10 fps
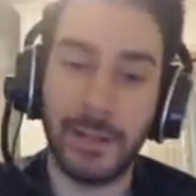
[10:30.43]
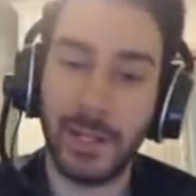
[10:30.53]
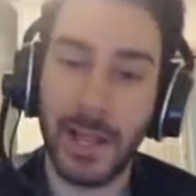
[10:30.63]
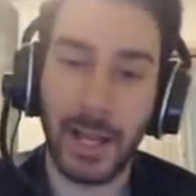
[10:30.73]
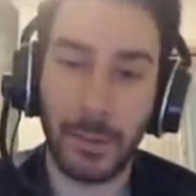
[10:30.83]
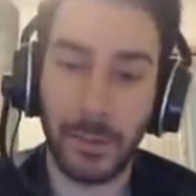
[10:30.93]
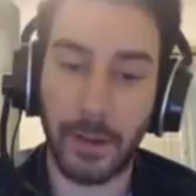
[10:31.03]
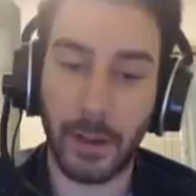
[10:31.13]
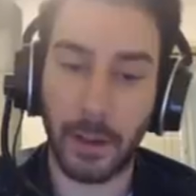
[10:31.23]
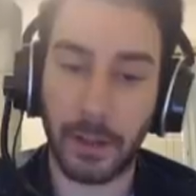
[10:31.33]
She's not going to be
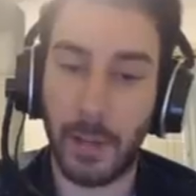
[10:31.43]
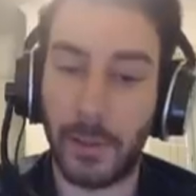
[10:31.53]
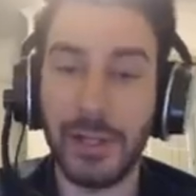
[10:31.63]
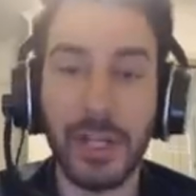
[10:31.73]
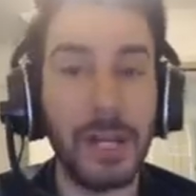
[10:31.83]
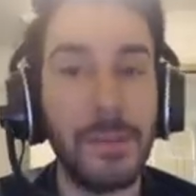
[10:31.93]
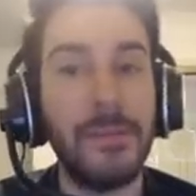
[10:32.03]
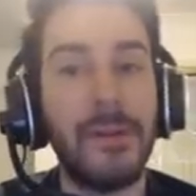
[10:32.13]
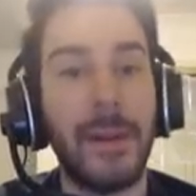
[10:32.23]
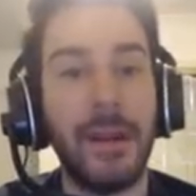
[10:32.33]
better than Galacleo, but is she going to be
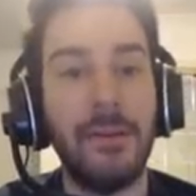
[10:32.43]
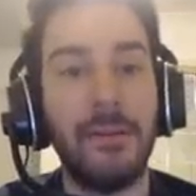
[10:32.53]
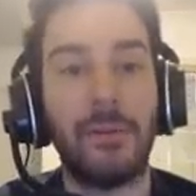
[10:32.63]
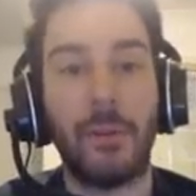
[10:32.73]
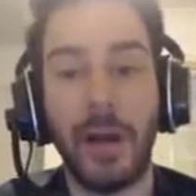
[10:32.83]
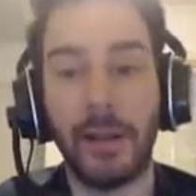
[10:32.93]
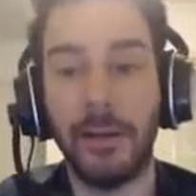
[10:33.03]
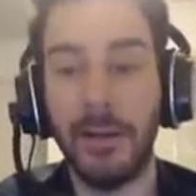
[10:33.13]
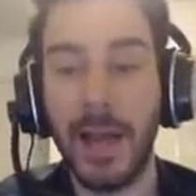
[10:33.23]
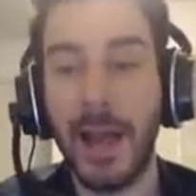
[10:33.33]
better than
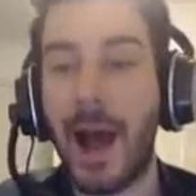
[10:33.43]
Veronica?